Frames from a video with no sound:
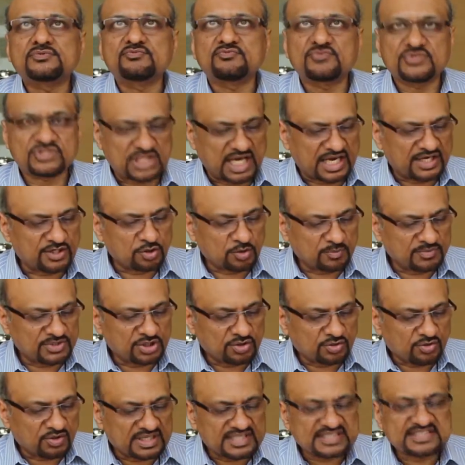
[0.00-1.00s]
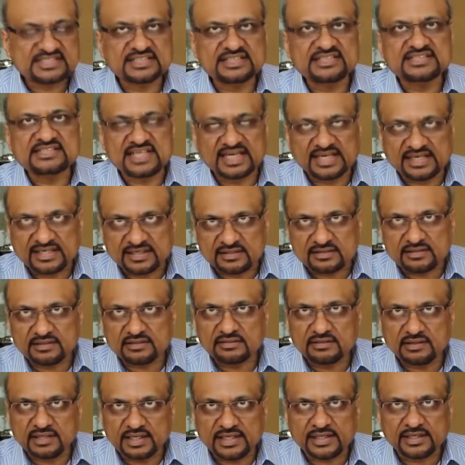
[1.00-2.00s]
which I normally call as a design
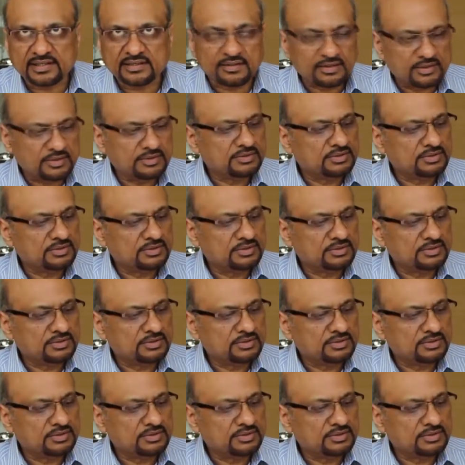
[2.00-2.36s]
layer.